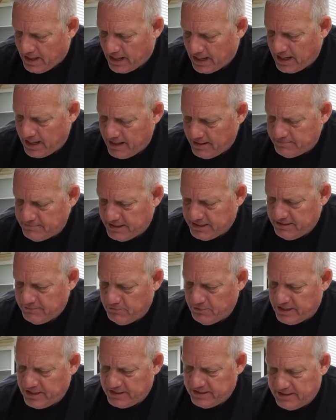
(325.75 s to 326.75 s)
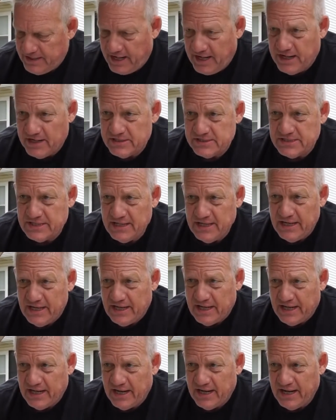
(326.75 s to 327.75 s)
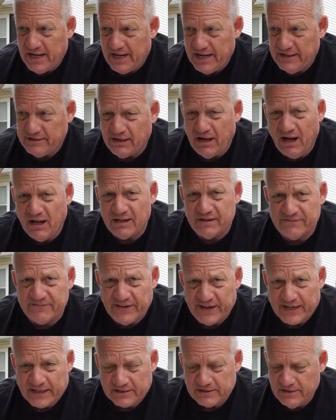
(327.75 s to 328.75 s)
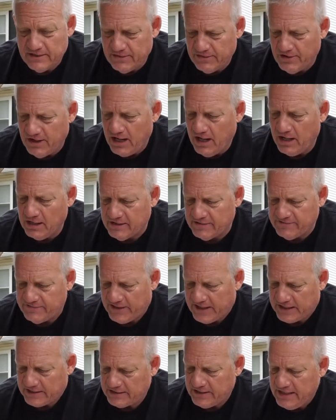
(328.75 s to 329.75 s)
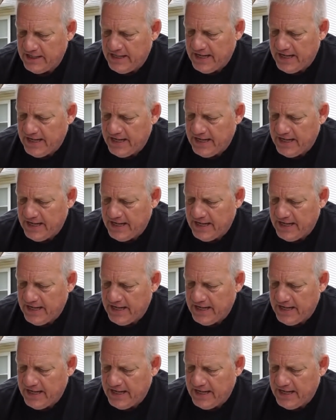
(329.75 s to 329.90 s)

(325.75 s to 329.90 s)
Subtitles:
But what it does, it's Hall effect, the Hall effect.